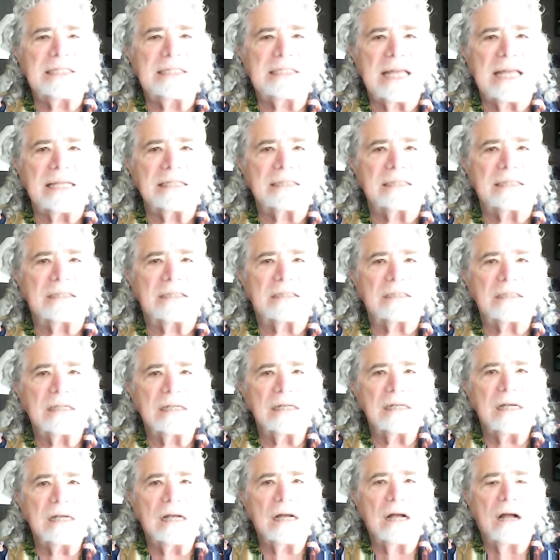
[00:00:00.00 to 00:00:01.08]
sense
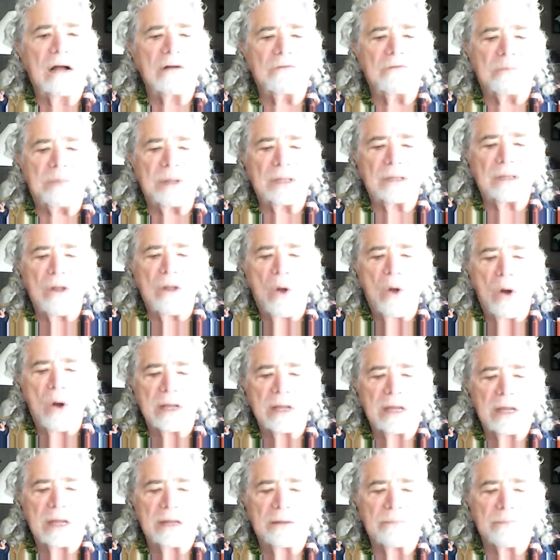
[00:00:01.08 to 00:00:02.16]
of
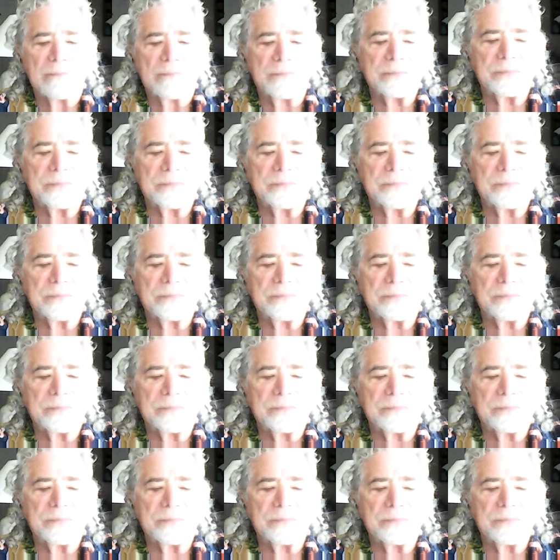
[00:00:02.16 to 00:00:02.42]
belonging.